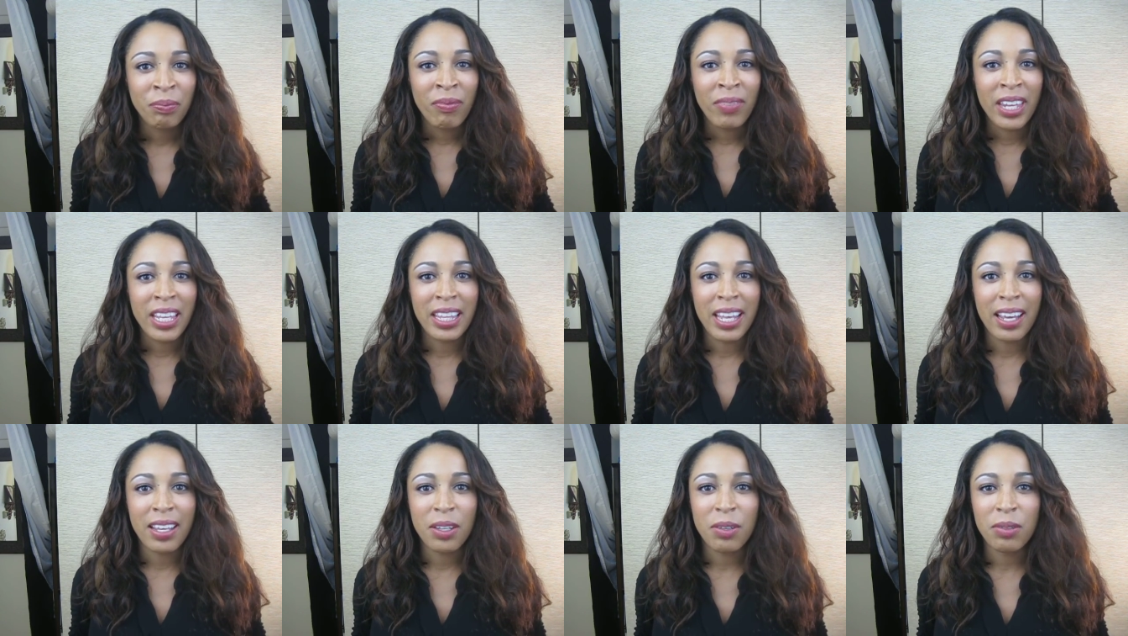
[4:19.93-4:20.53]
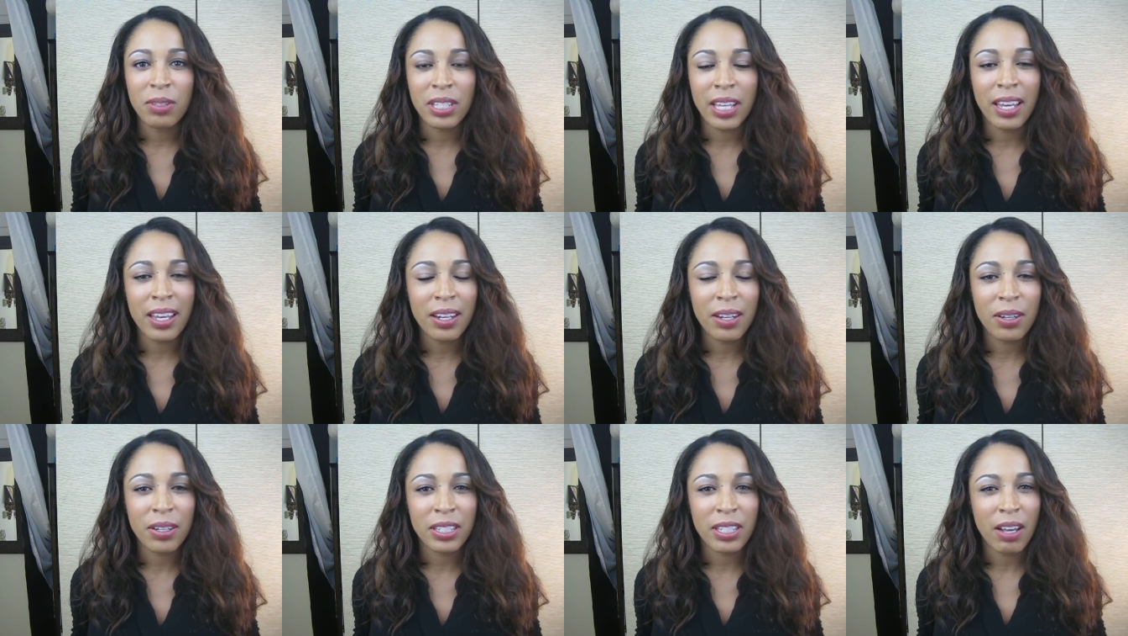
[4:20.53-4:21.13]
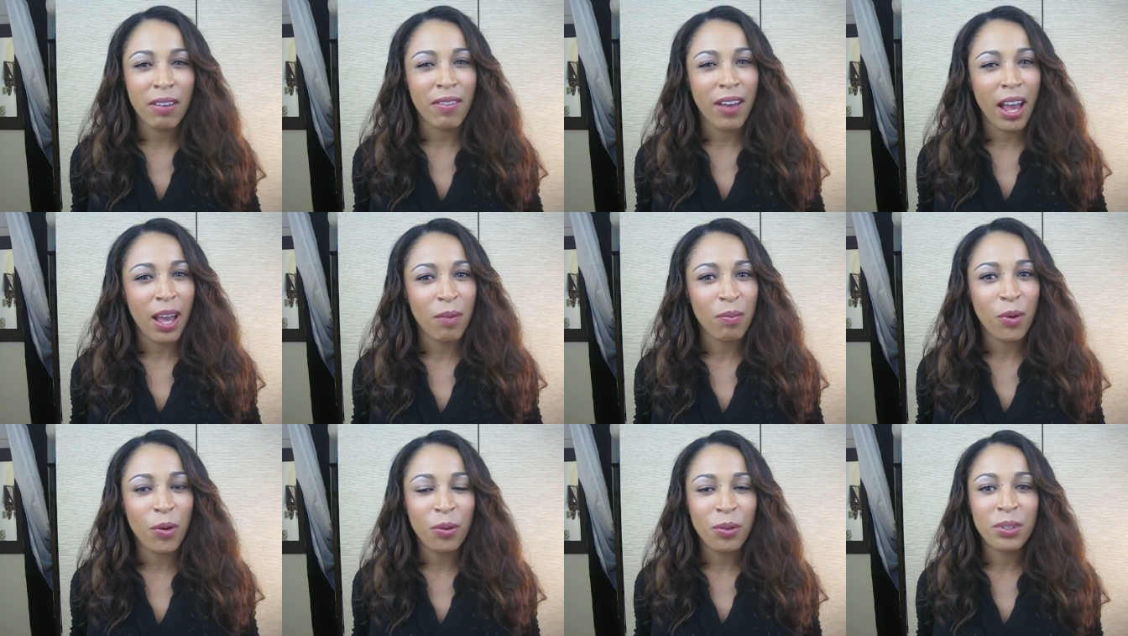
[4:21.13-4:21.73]
that you say to yourself,
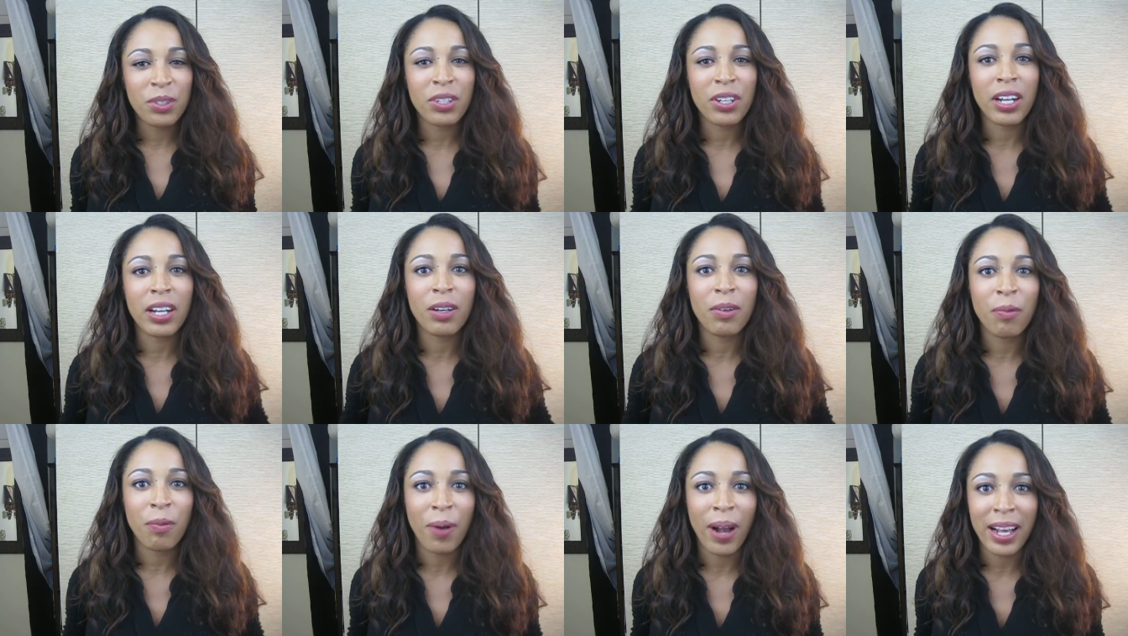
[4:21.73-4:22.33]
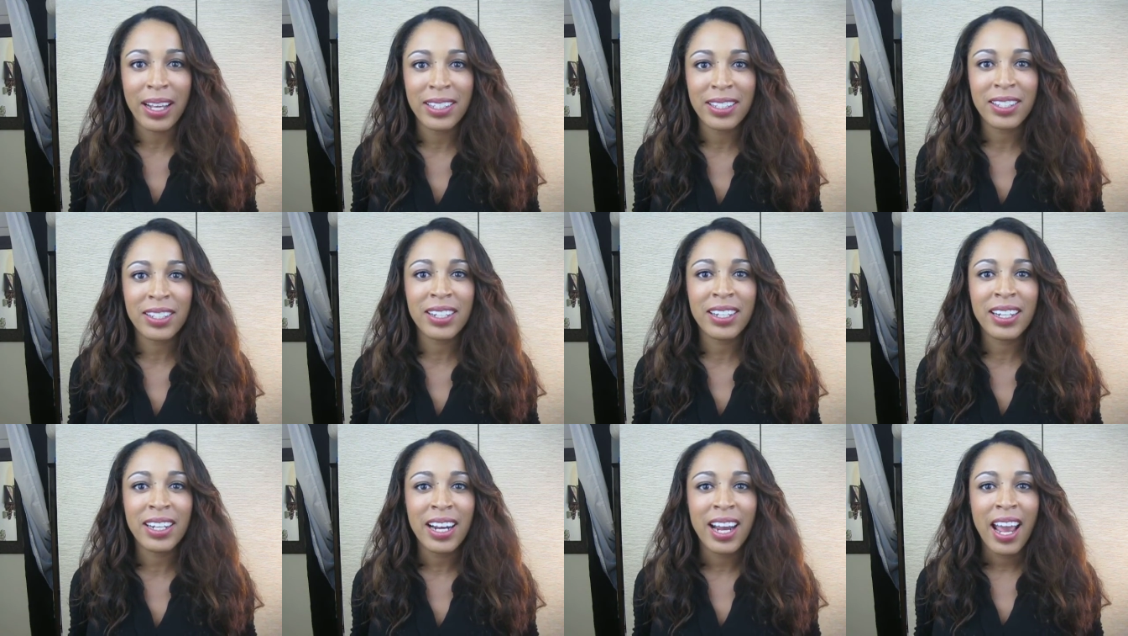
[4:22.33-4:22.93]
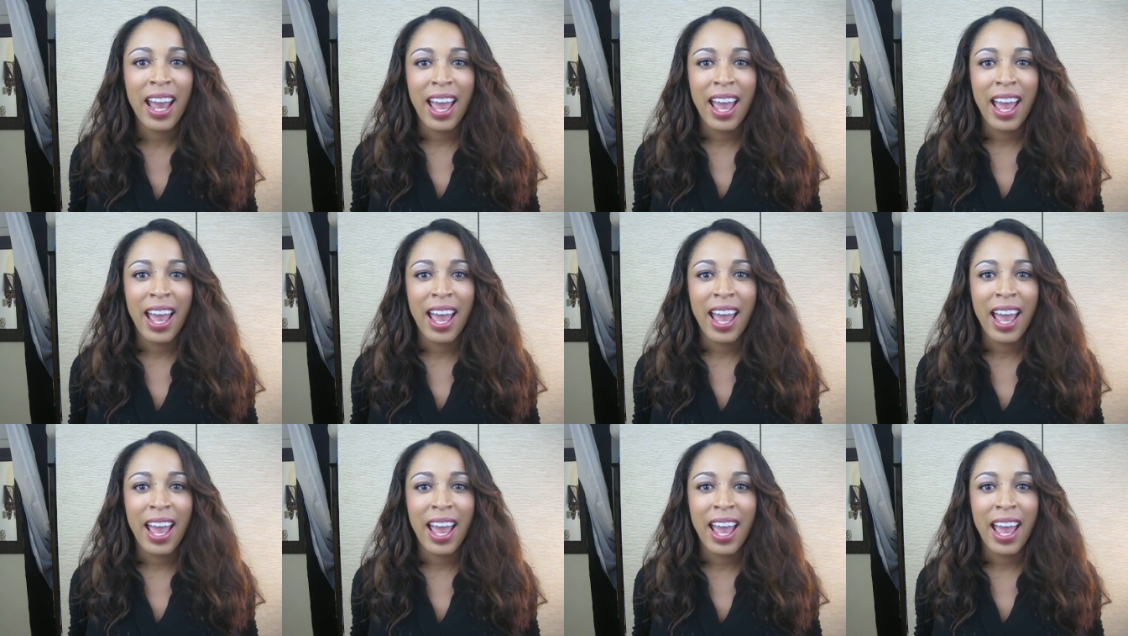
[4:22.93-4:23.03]
I'm older and wiser,